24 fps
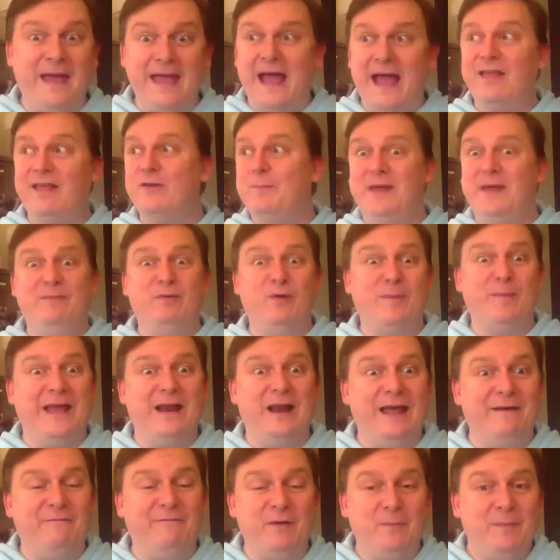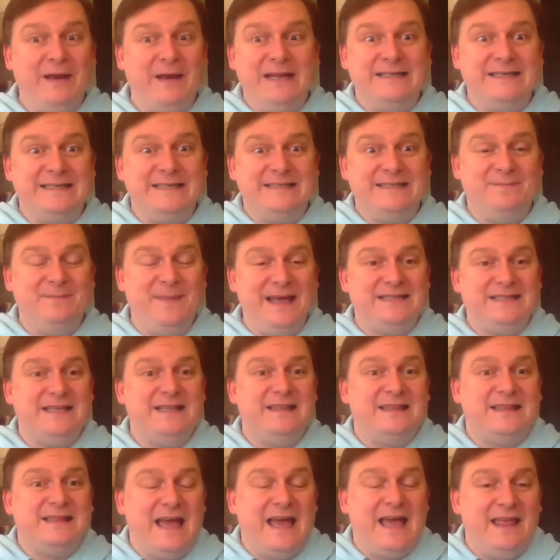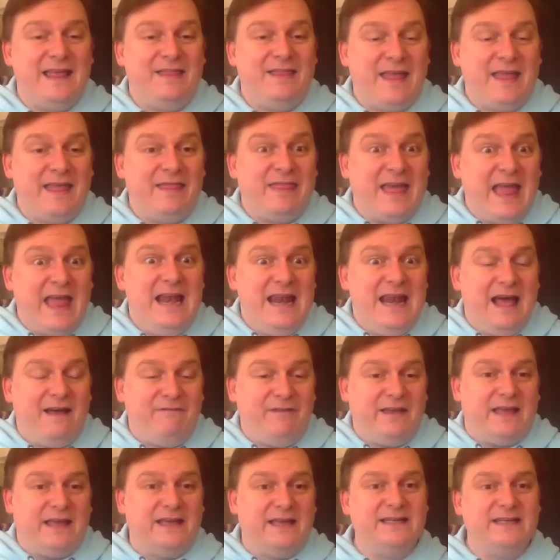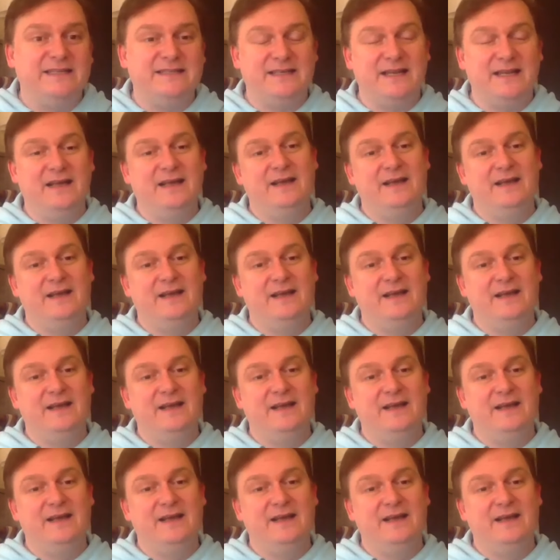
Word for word: may, that, other people may love it, but it doesn't matter. They're, exactly. They love it.